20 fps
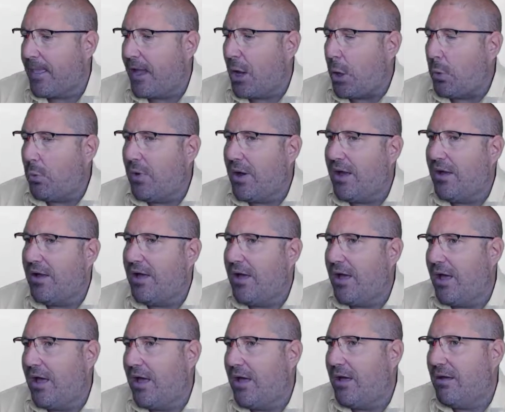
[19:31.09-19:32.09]
and
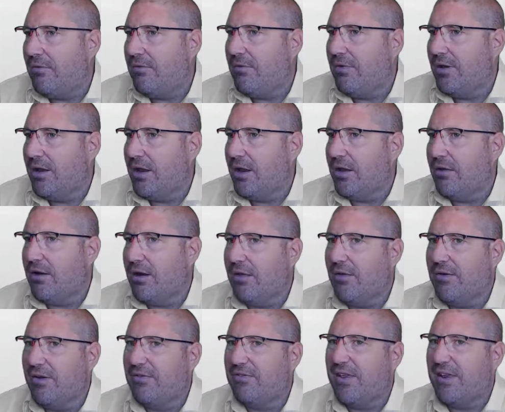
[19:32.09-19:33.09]
where
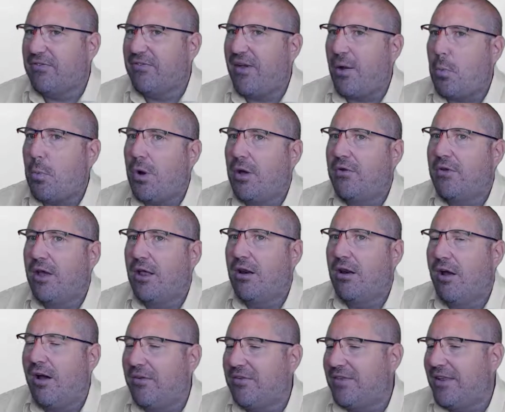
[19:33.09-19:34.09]
it's that one that a
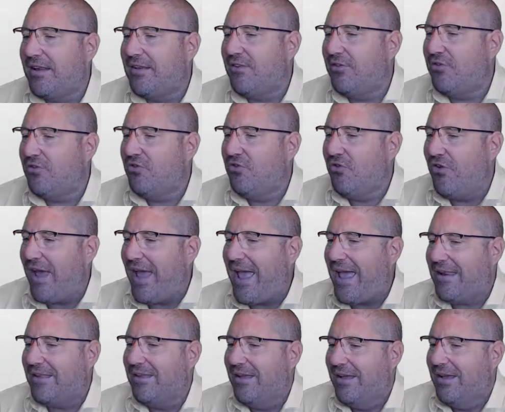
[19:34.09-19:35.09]
lot of centres
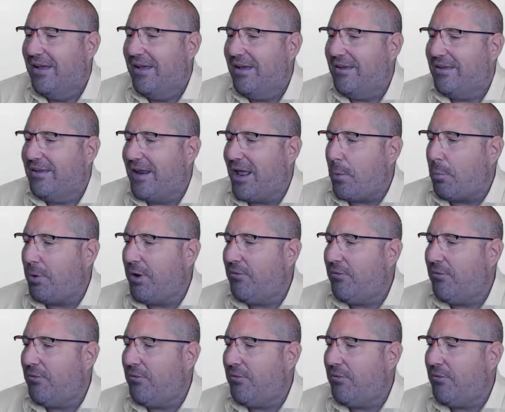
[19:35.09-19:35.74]
dread, isn't it?